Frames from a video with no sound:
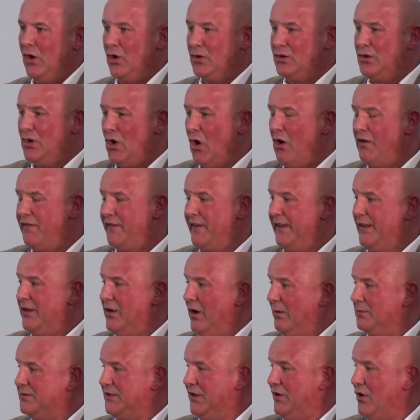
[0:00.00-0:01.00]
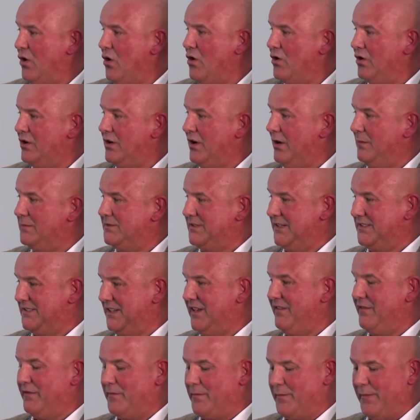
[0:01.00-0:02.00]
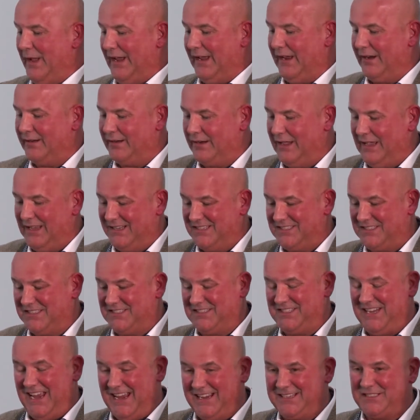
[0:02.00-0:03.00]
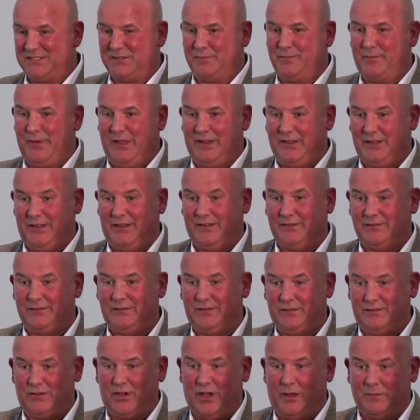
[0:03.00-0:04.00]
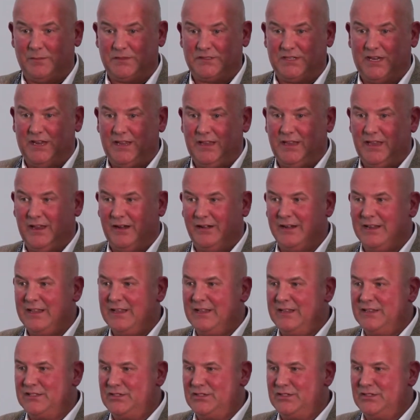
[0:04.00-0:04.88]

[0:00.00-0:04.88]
On coffee cups and hot cups, it's even bigger. It's 6 billion cups a year.